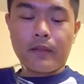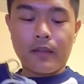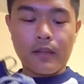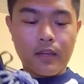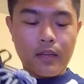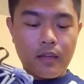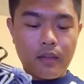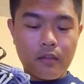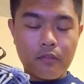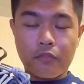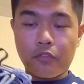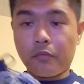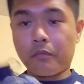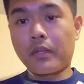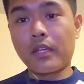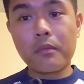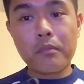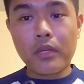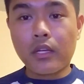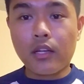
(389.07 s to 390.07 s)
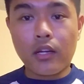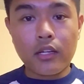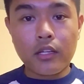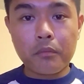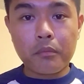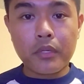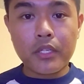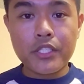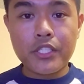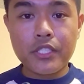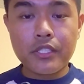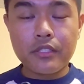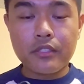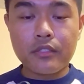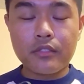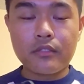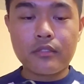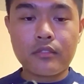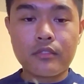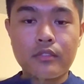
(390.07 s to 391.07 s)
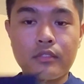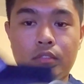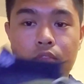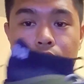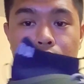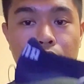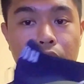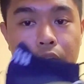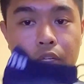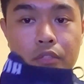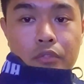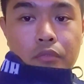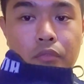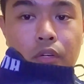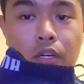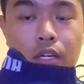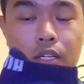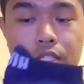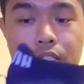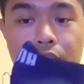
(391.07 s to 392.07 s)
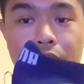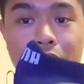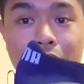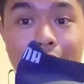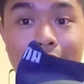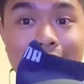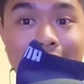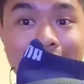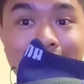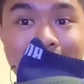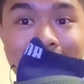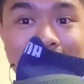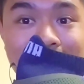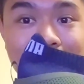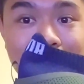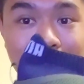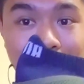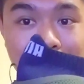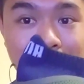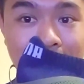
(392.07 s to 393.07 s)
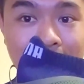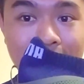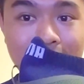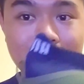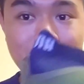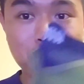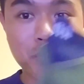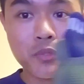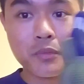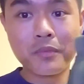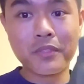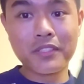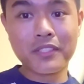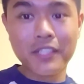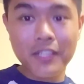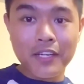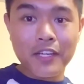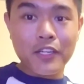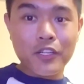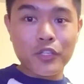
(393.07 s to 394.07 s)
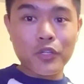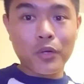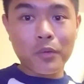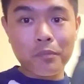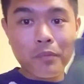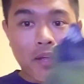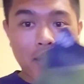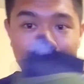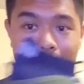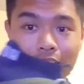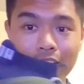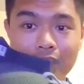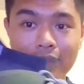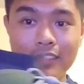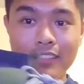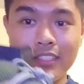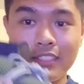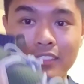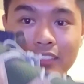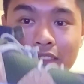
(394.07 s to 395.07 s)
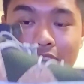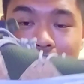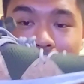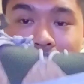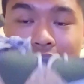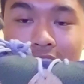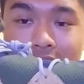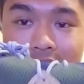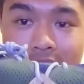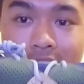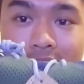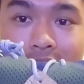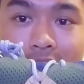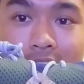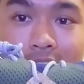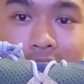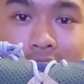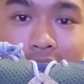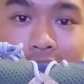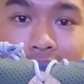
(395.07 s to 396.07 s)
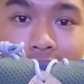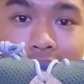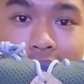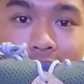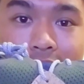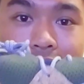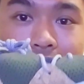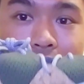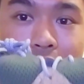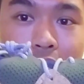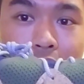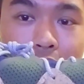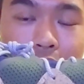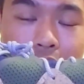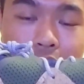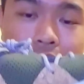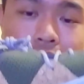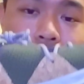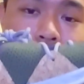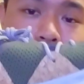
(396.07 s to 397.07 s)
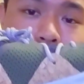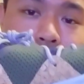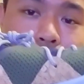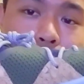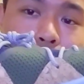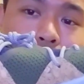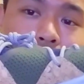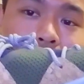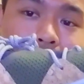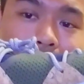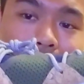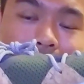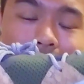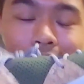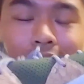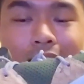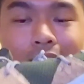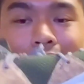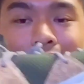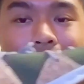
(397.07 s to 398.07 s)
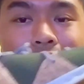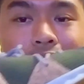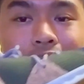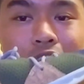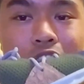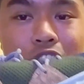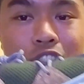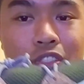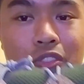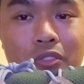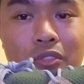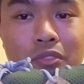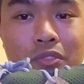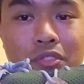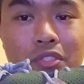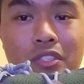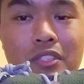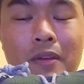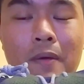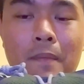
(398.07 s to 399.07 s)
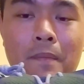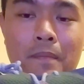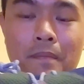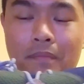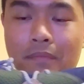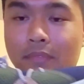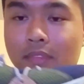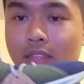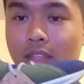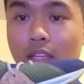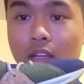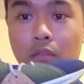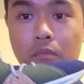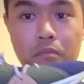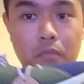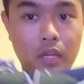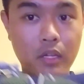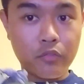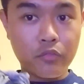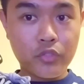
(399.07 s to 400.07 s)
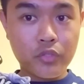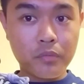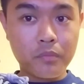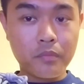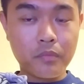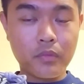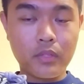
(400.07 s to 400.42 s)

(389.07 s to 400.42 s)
And for me, being on a budget, going to Ross and finding your Puma, your pair of Ignite Evo knit shoes that are meant to